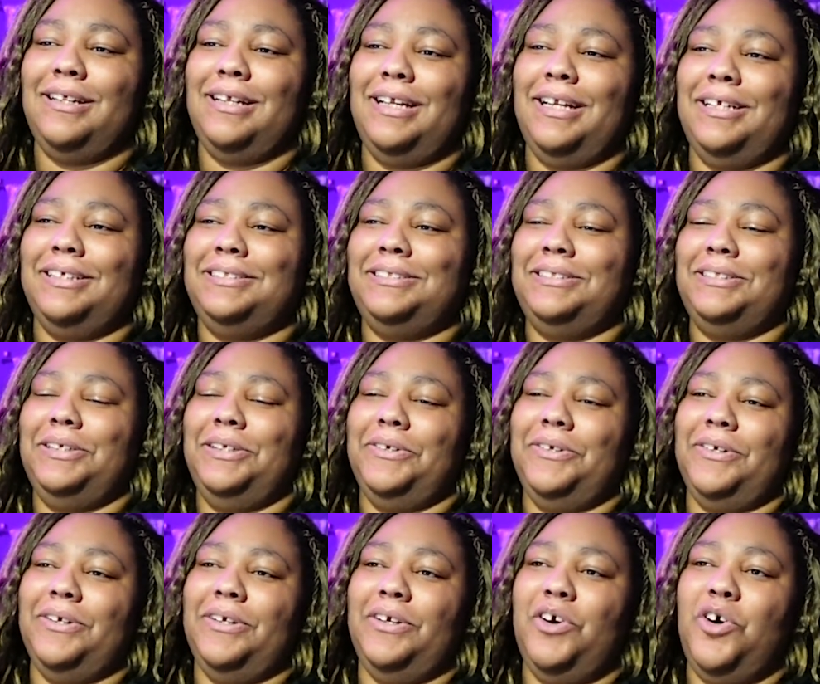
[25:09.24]
against
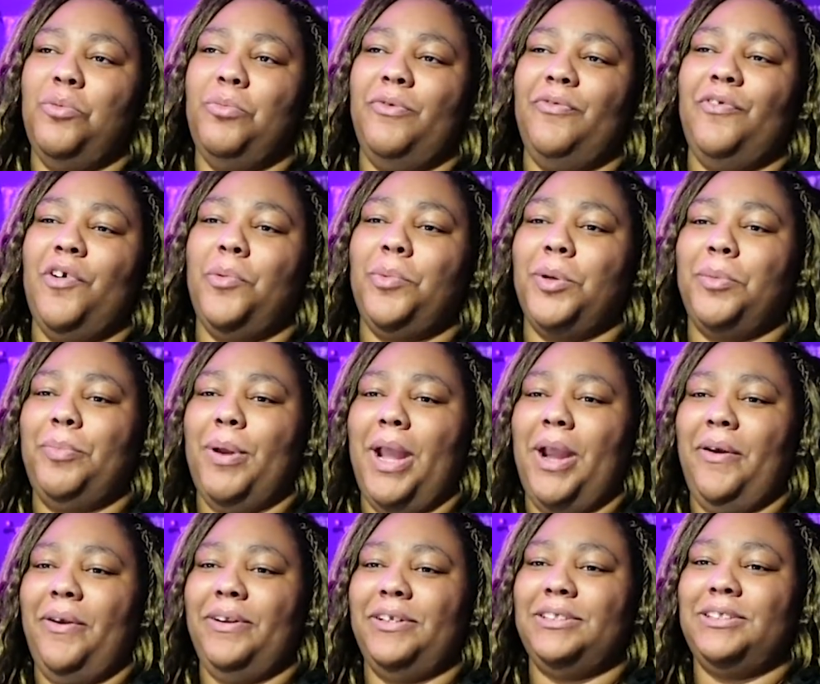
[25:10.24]
your uh, homophobic because
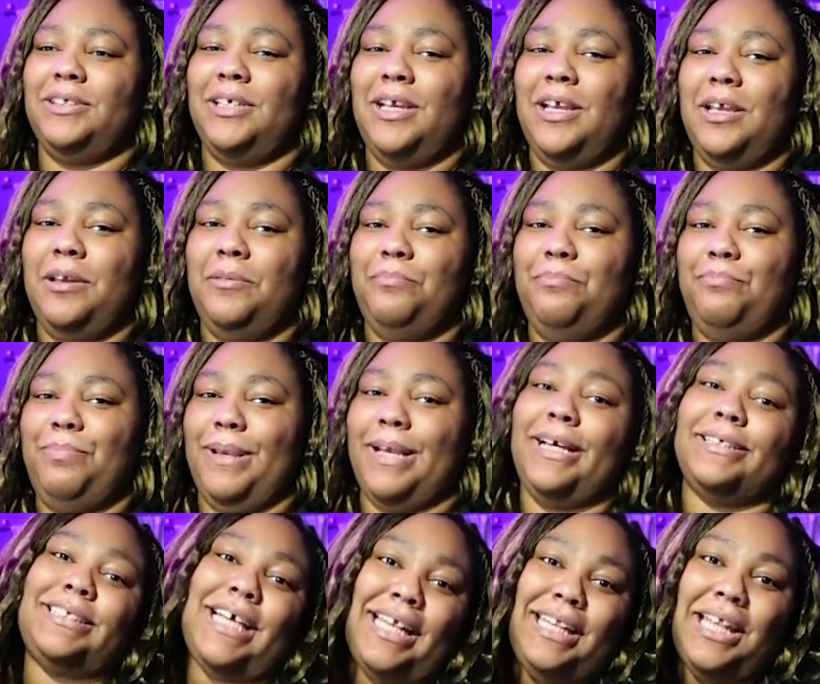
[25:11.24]
parents
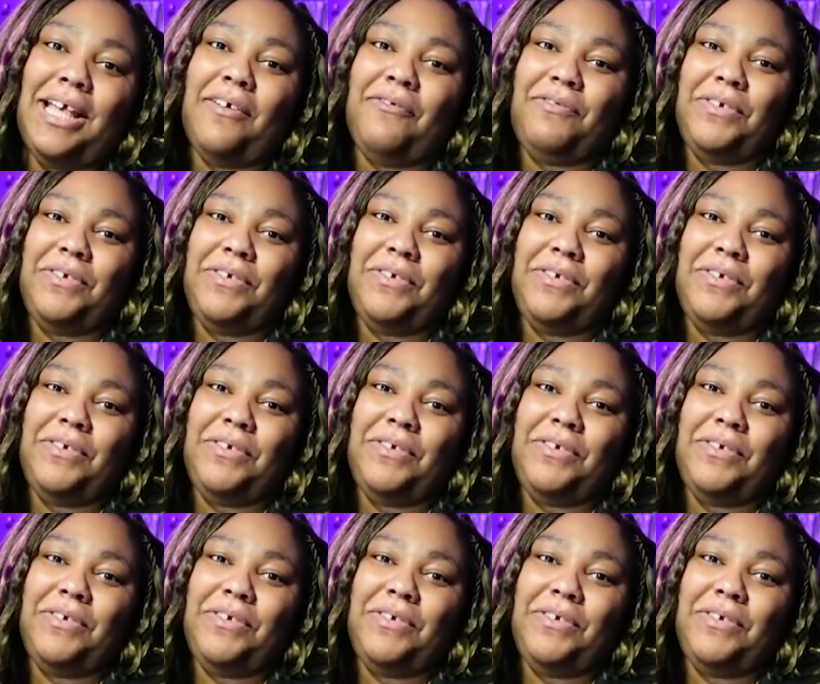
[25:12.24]
because I love